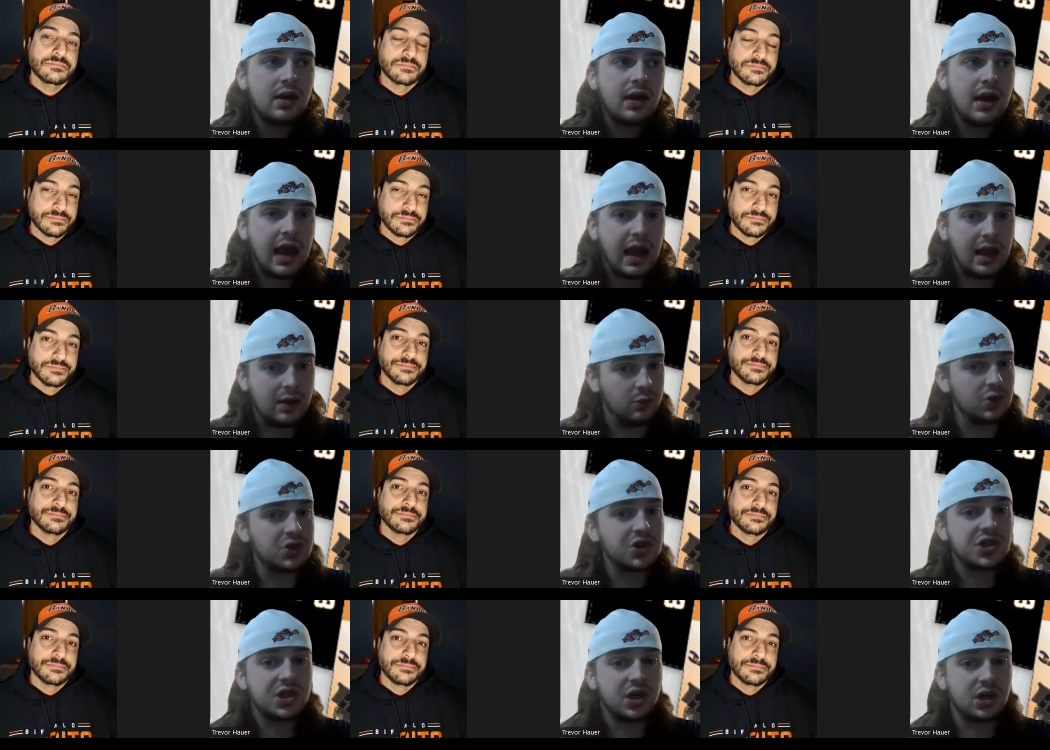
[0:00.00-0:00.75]
Speaker 1: mm-hmm. and
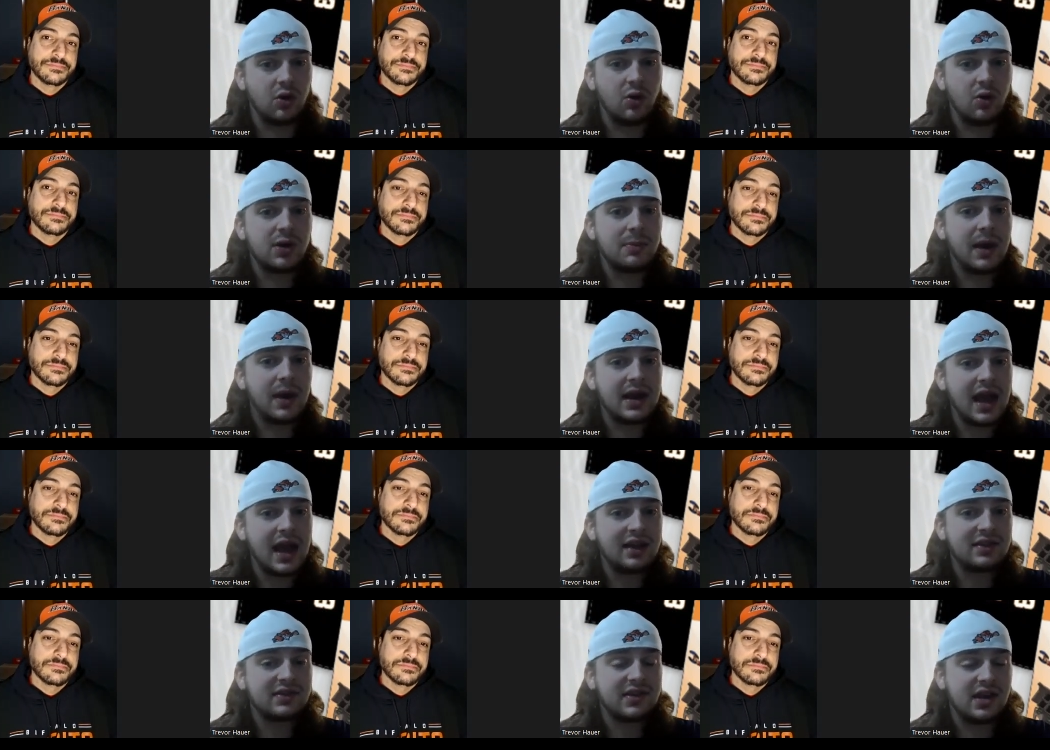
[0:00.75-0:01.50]
which is going to go into my
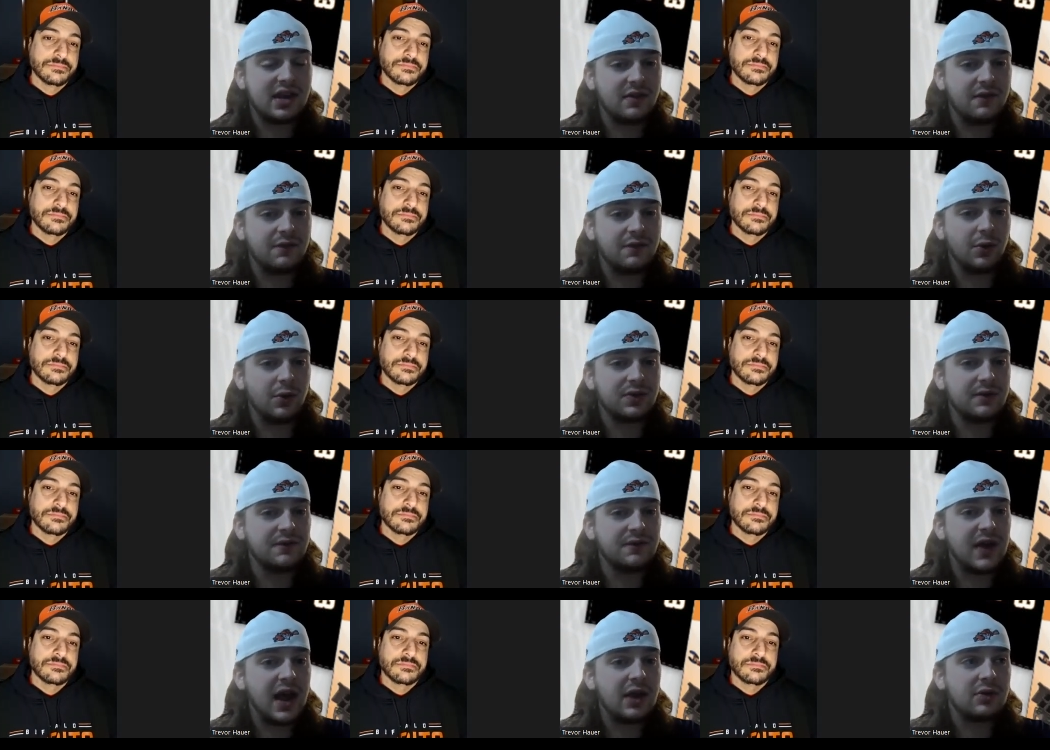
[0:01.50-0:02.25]
next key, the fourth
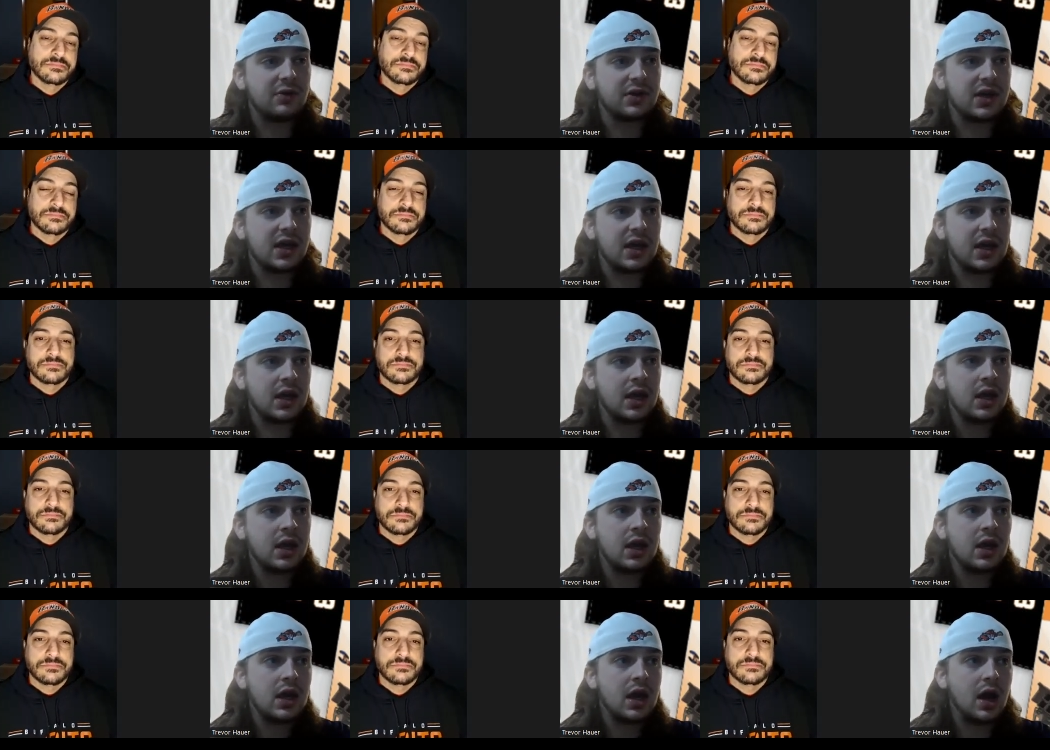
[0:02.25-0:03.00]
and final key,
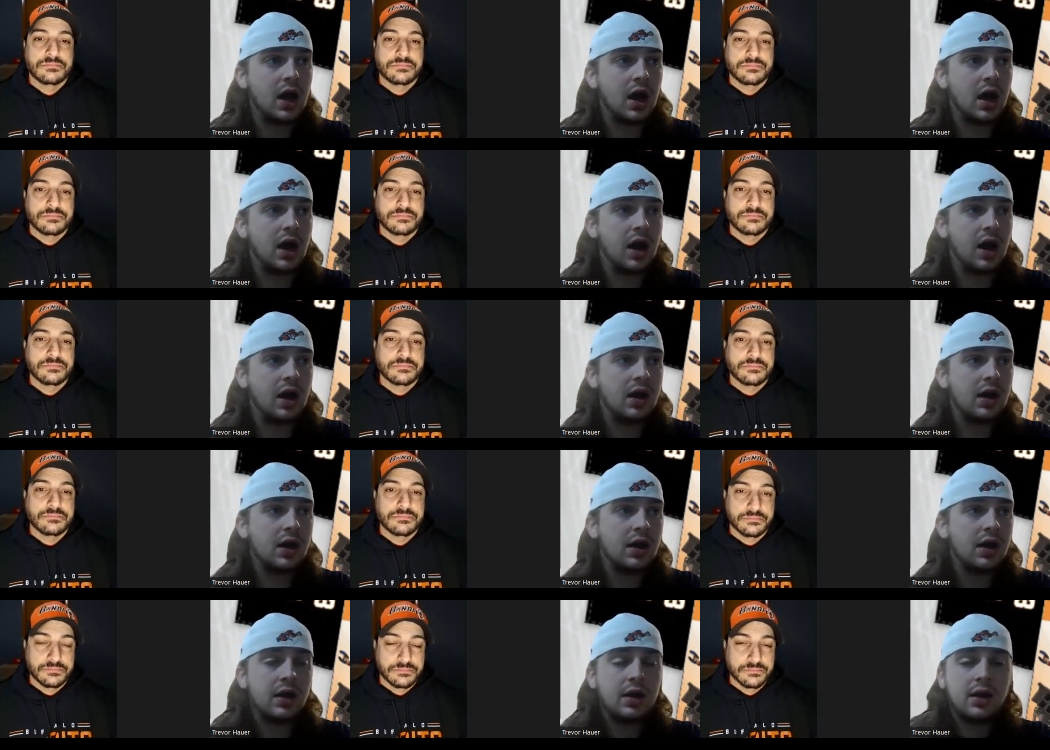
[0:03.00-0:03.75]
uh,
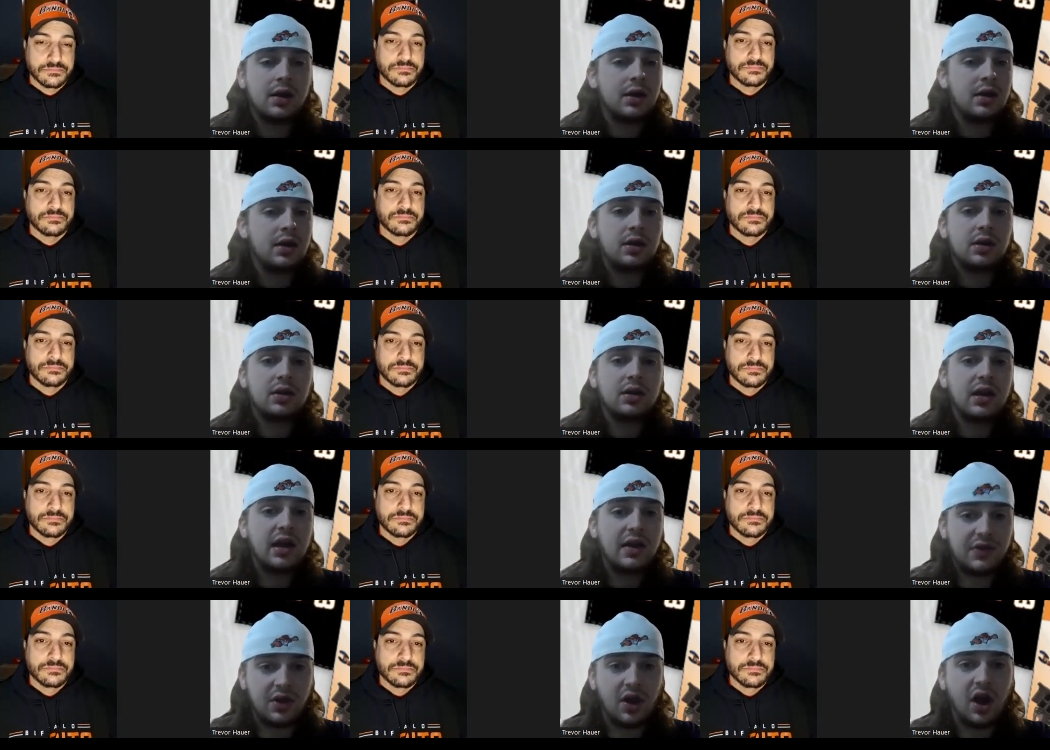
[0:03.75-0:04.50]
mm-hmm.
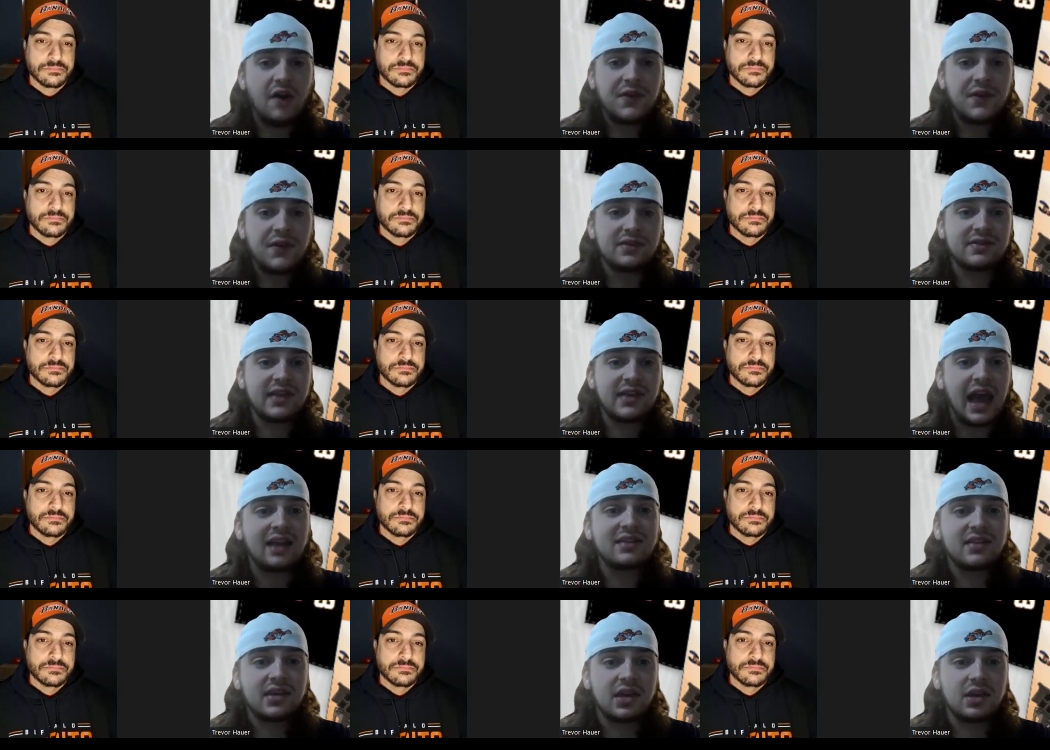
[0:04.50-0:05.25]
the offense
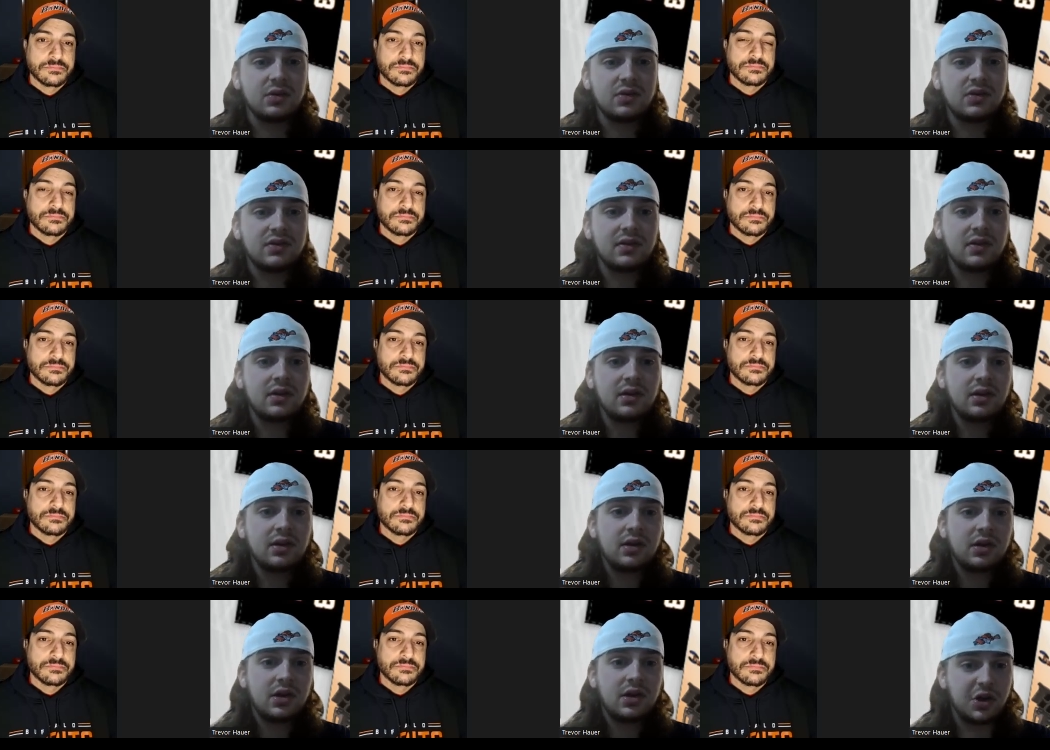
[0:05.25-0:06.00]
executes.
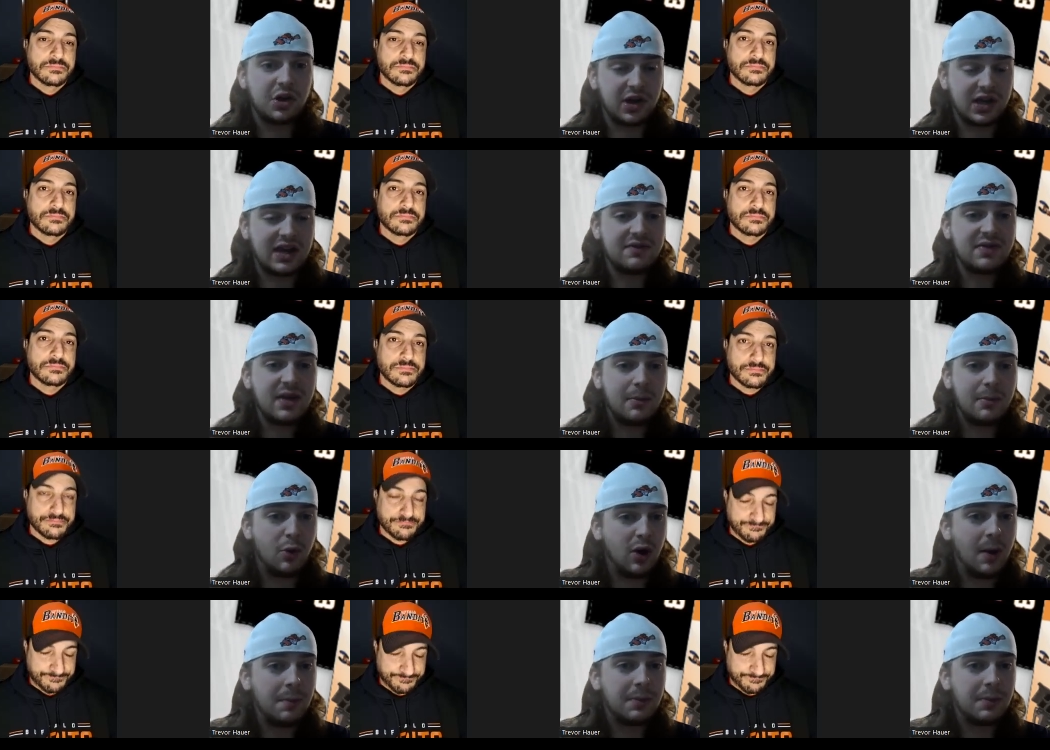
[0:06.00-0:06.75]
You're going to give them
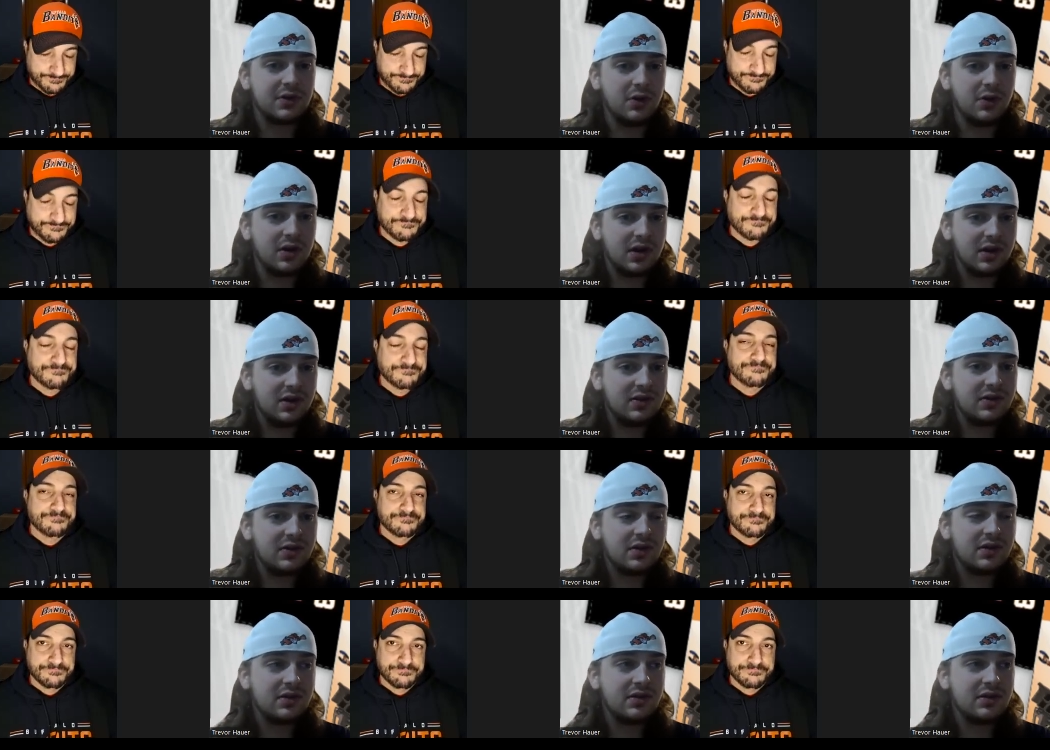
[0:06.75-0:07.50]
more
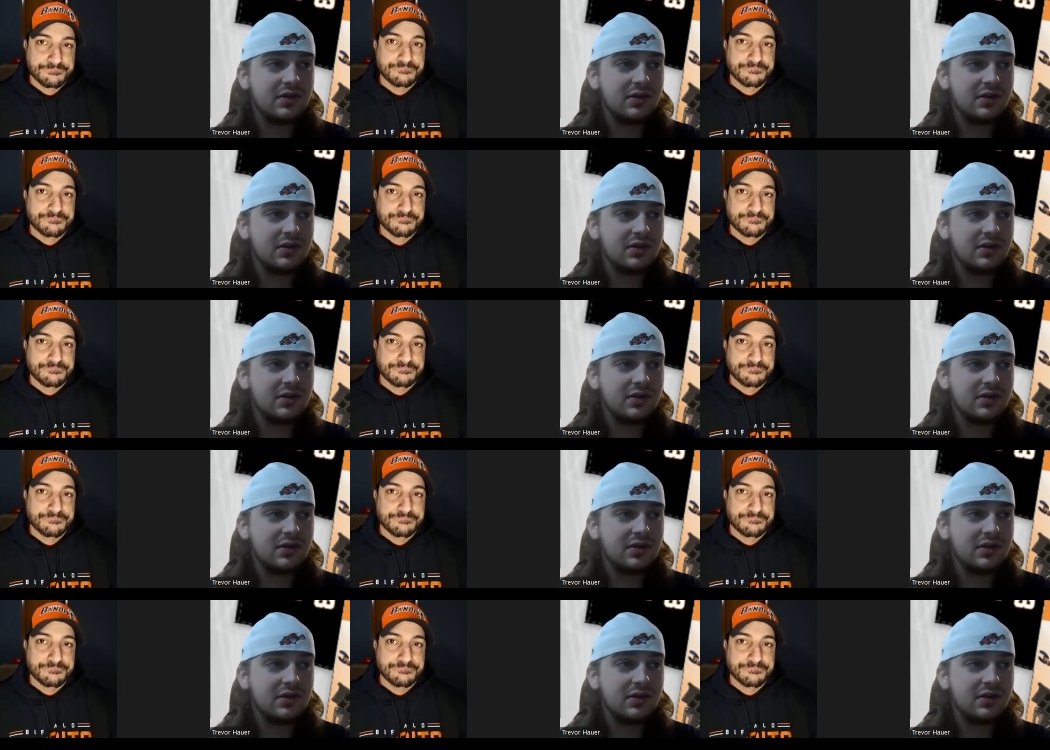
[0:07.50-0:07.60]
opportunities